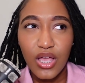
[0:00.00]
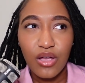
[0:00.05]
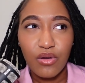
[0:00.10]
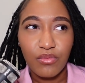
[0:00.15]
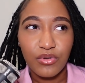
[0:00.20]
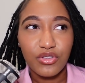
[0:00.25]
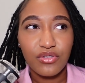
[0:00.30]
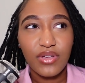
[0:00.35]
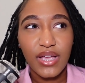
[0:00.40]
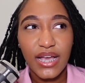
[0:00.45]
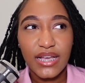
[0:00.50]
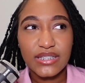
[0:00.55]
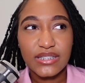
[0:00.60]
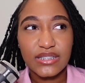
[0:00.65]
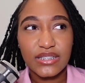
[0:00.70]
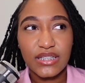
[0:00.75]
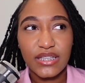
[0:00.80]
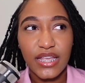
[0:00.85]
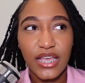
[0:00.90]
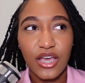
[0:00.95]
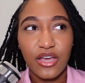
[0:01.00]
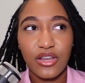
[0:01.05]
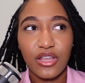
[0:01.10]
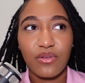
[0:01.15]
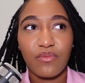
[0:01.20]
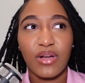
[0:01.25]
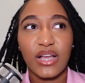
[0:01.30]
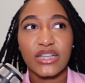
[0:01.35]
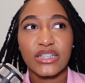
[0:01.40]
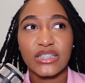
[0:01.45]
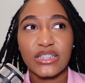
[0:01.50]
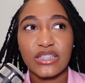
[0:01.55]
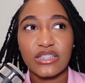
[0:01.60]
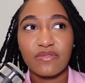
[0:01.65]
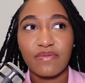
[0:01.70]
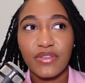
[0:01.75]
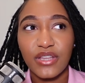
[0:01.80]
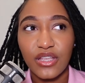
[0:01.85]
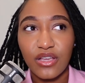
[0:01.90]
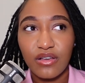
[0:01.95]
when you guys sit down and watch these
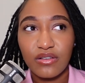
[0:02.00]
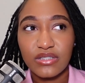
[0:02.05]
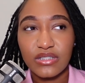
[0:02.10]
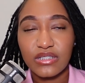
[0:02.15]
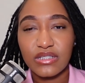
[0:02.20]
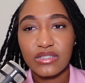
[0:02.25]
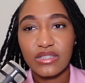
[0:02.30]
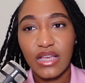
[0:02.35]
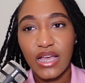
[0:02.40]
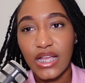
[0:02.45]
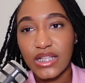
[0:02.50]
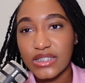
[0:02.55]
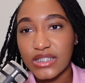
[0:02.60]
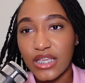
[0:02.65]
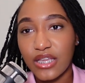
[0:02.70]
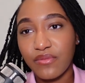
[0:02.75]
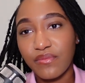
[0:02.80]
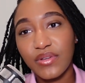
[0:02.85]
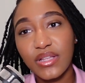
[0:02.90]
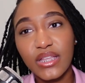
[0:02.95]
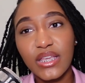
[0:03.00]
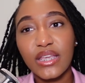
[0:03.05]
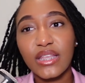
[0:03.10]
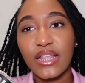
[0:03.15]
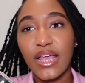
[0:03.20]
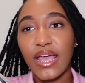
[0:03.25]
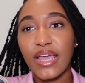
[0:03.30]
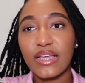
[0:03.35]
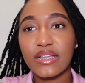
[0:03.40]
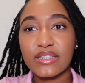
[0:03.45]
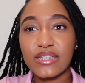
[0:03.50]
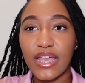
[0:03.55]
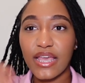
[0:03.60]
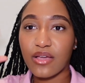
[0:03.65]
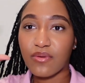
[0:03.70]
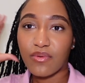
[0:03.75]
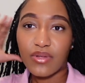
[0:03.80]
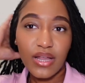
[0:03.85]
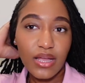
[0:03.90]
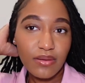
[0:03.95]
videos and this content, really like
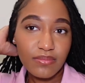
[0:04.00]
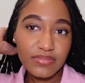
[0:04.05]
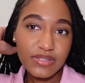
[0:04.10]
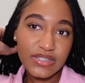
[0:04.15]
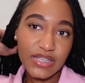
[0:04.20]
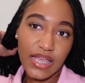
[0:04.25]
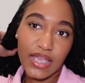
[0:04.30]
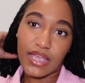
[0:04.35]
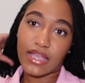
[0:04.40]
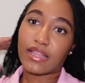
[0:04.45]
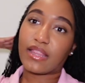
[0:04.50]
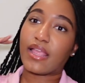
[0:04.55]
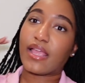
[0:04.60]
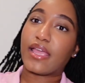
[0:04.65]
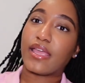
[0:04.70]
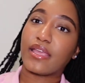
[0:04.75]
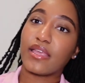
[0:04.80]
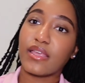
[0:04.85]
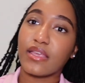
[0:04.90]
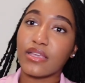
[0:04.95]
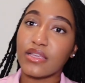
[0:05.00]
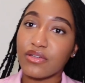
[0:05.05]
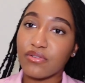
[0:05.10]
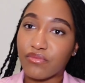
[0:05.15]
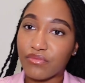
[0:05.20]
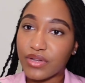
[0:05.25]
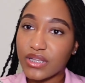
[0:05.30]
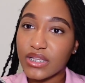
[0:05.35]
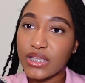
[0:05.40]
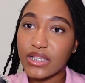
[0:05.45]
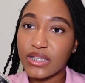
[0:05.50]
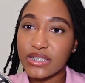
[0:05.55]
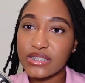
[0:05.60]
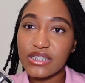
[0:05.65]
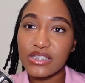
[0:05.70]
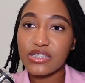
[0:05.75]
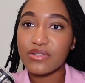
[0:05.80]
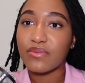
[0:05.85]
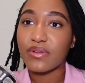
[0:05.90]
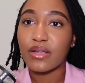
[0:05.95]
take what I'm saying. Like, really listen
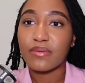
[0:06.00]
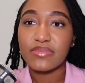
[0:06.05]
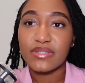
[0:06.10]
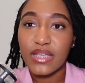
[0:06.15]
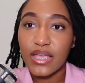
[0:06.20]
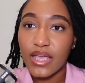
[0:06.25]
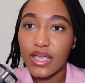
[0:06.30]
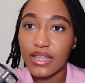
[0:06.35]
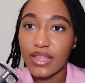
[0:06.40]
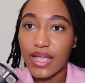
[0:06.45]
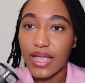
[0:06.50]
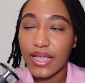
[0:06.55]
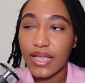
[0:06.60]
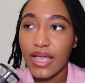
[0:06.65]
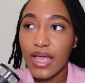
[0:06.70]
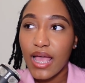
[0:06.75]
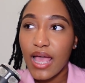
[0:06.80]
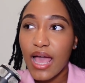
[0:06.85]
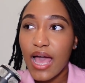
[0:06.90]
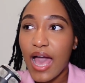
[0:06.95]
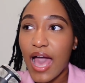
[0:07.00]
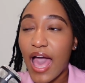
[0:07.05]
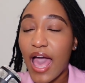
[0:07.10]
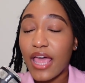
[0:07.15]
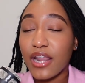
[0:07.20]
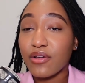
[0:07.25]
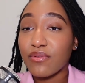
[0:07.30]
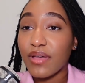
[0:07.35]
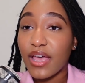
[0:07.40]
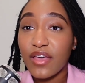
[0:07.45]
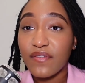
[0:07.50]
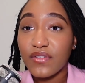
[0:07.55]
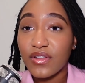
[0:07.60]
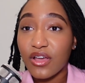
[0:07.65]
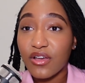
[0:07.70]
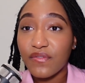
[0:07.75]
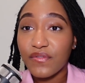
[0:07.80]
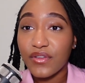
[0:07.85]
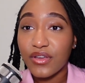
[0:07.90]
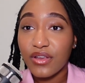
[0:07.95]
to what I'm saying. Like, I don't have it
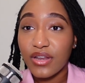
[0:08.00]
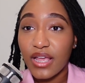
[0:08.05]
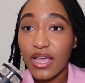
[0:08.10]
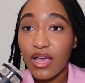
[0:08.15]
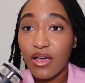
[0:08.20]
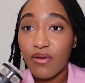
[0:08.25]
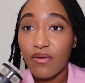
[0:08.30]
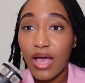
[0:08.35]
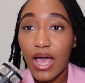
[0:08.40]
all figured out.